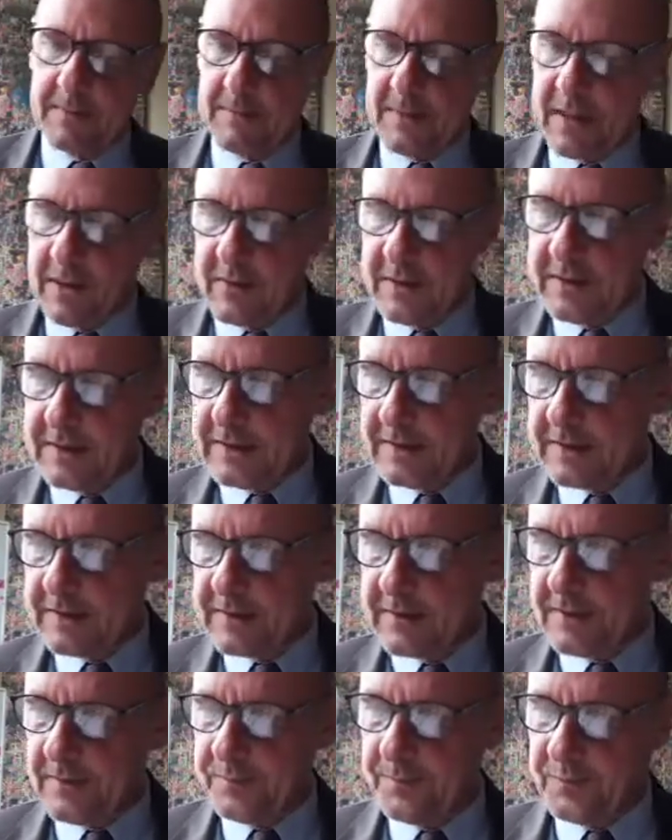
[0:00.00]
mary that
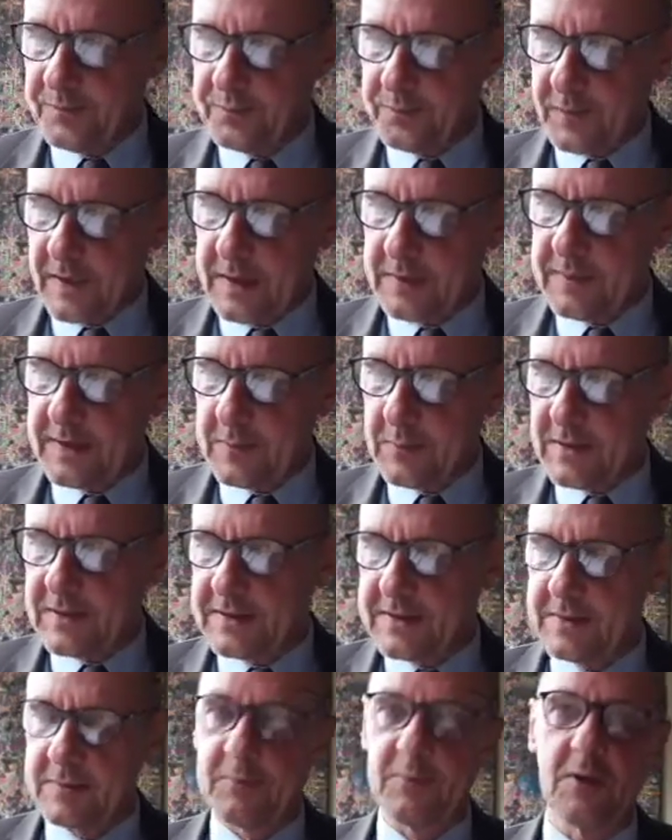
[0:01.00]
um, there
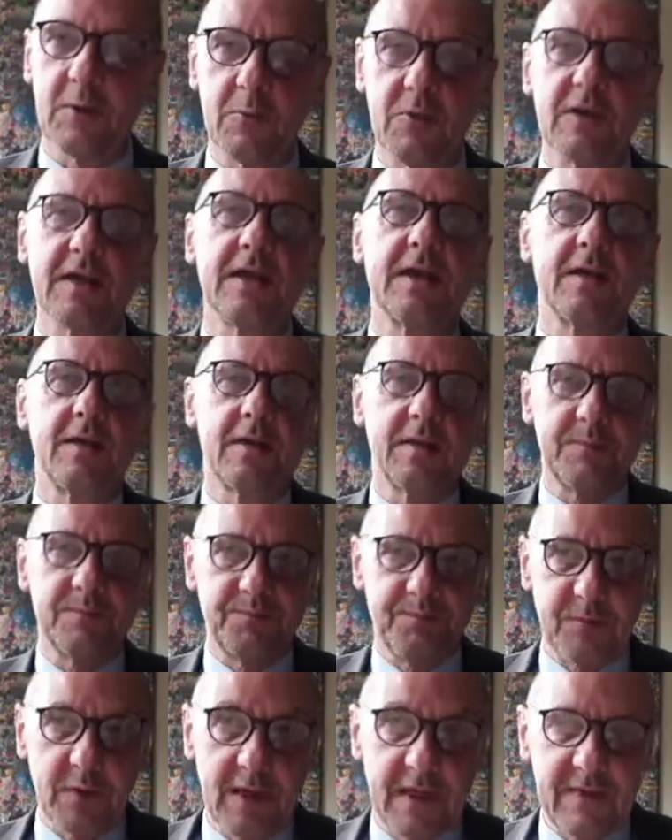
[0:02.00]
was bringing a,
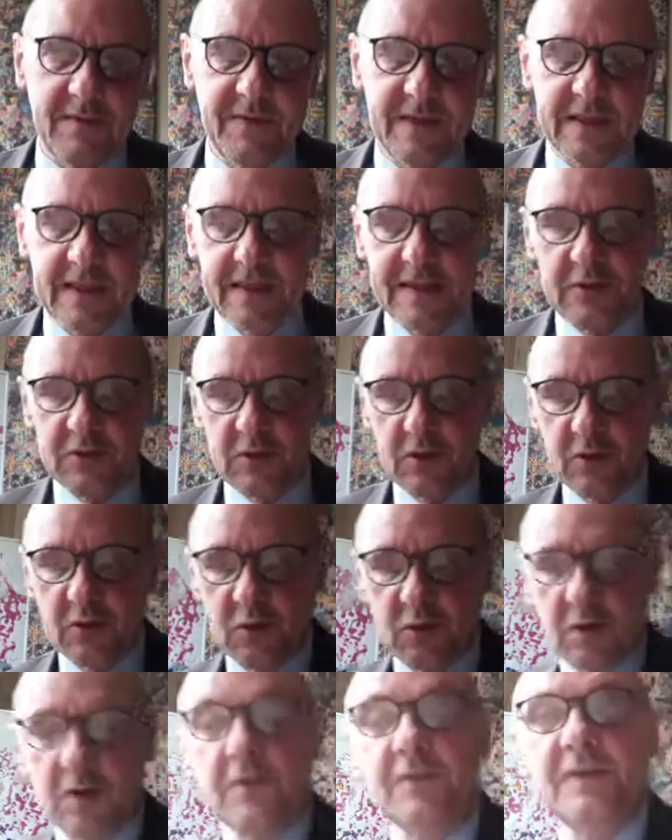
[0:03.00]
an invitation
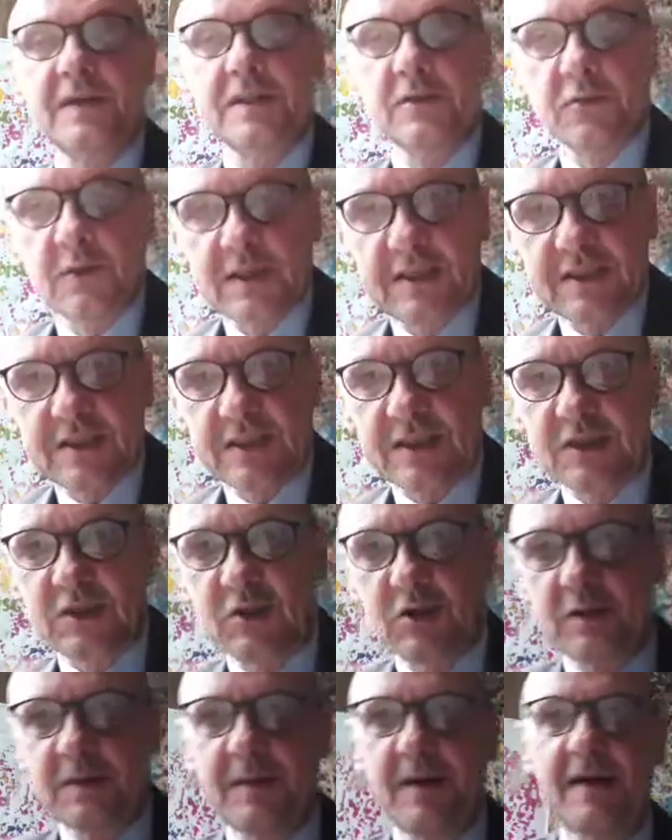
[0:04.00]
to a
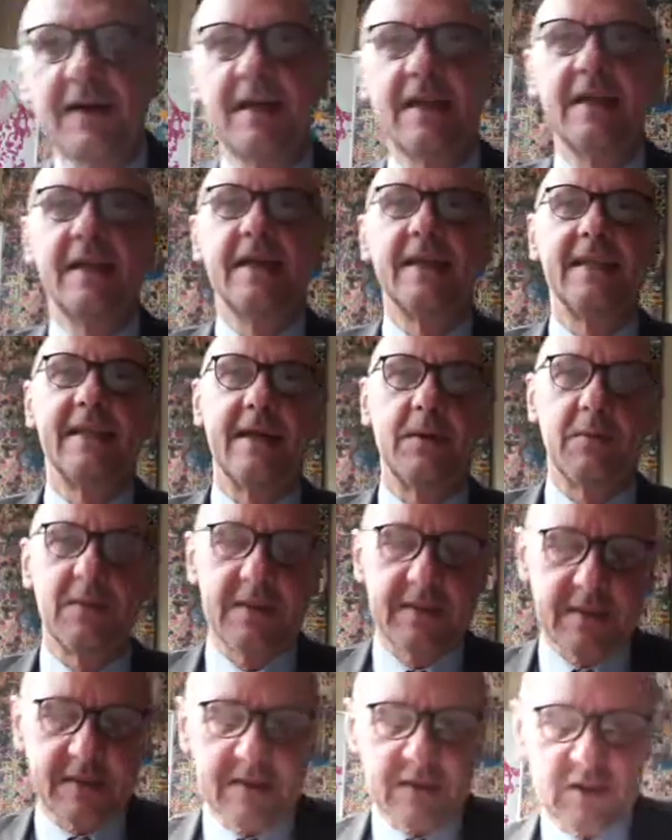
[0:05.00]
visualization that
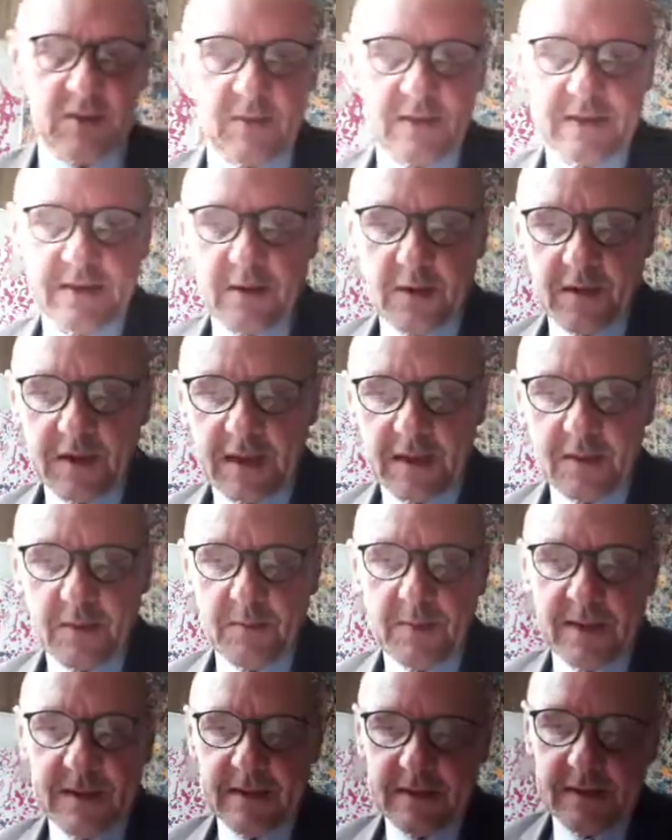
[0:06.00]
was uh, she was talking
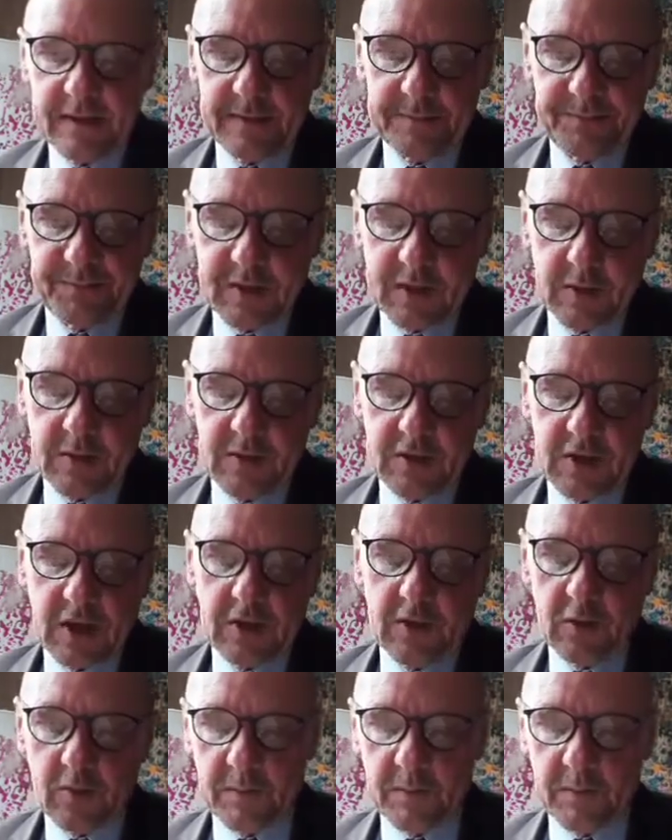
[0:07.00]
about um, you know, channel